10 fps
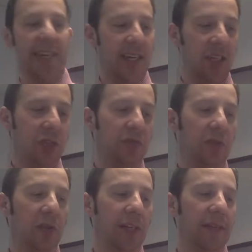the issue
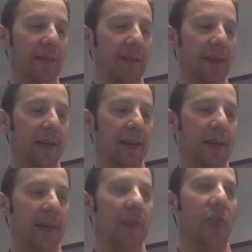fully.
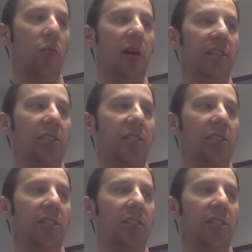You want